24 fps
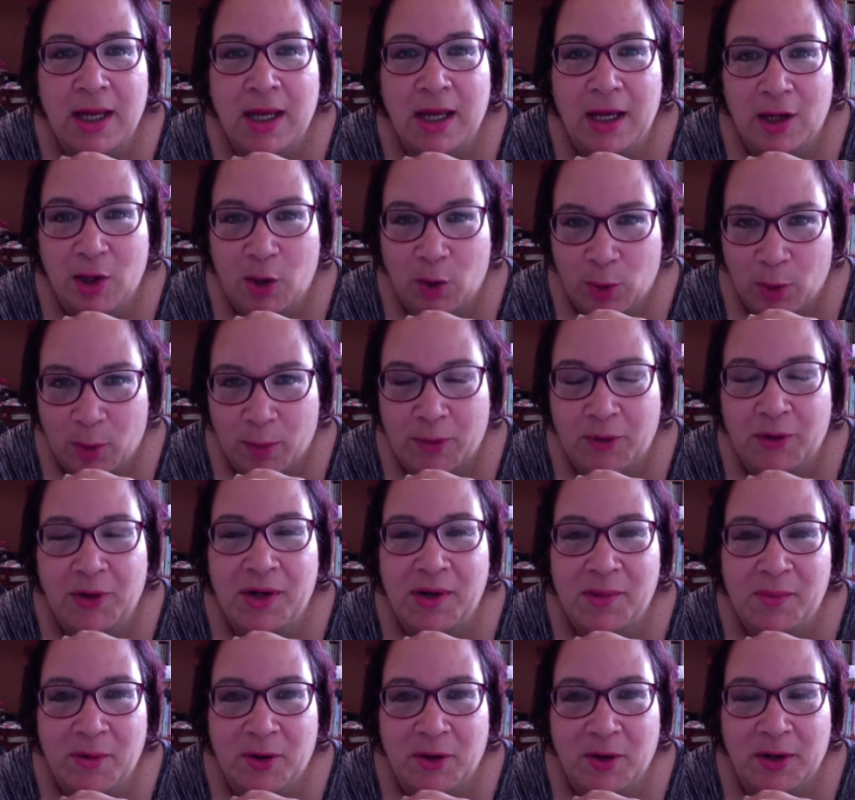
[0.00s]
in
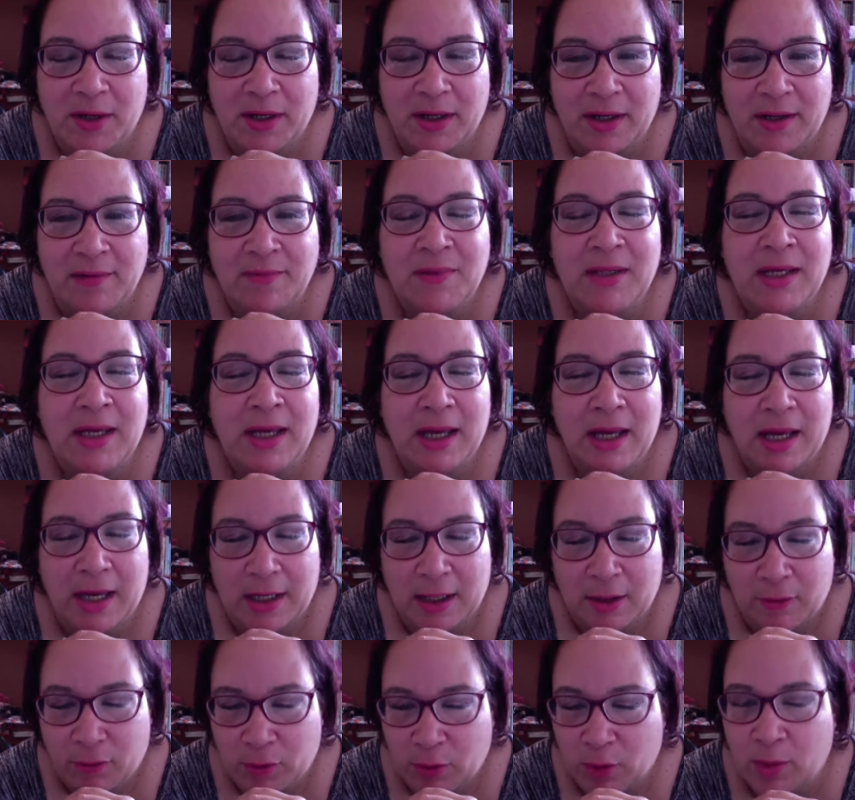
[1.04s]
corporate America.
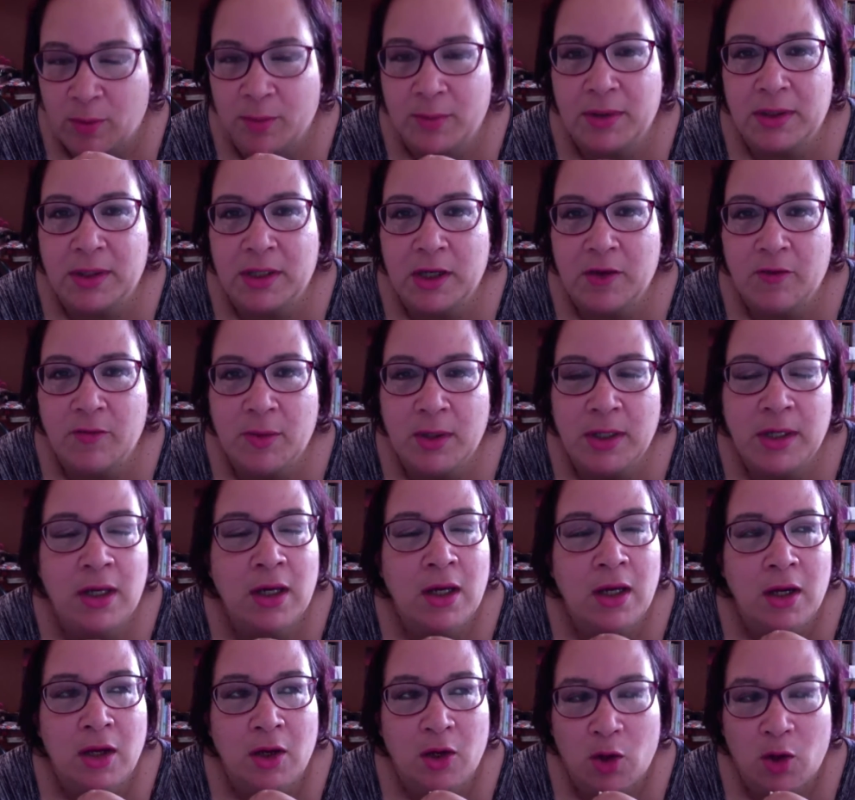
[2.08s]
And if you don't believe me,